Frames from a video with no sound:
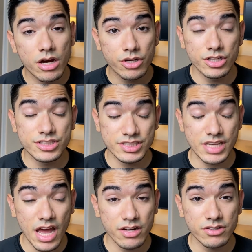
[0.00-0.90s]
good
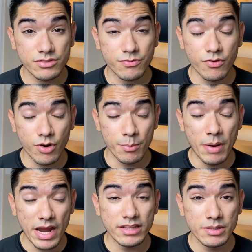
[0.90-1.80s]
standard for a
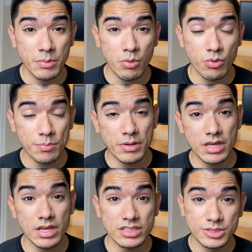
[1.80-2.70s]
buying limit would
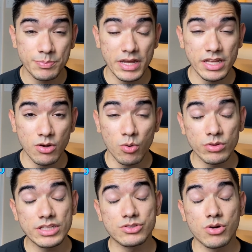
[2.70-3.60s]
be spending
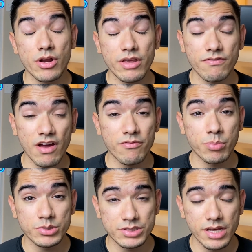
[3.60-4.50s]
only
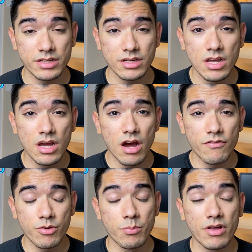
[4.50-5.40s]
25%
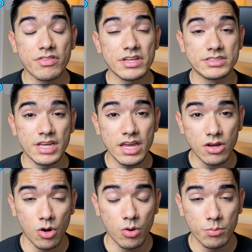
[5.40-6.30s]
of your monthly take
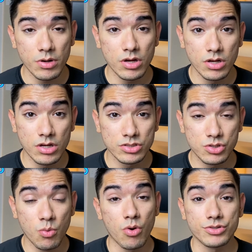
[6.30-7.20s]
home
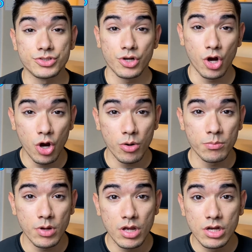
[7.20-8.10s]
towards your
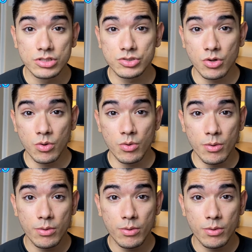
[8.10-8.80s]
home. So